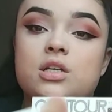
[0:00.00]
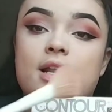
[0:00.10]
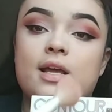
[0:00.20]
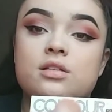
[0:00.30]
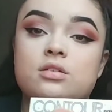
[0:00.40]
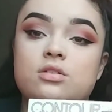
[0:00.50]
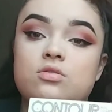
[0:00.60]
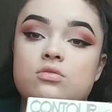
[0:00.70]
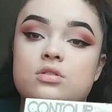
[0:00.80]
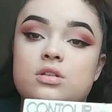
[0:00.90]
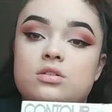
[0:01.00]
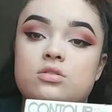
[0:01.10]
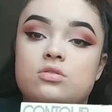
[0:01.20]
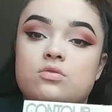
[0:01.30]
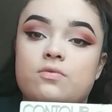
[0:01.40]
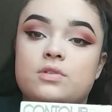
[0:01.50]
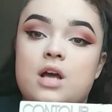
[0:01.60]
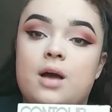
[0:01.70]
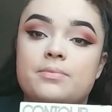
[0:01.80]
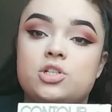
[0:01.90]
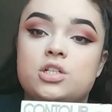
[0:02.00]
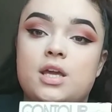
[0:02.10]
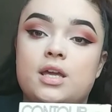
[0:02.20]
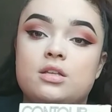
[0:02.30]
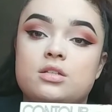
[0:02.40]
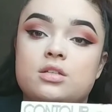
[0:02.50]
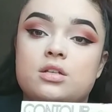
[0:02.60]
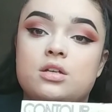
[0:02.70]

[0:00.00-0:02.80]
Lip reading: I like to use these two top shades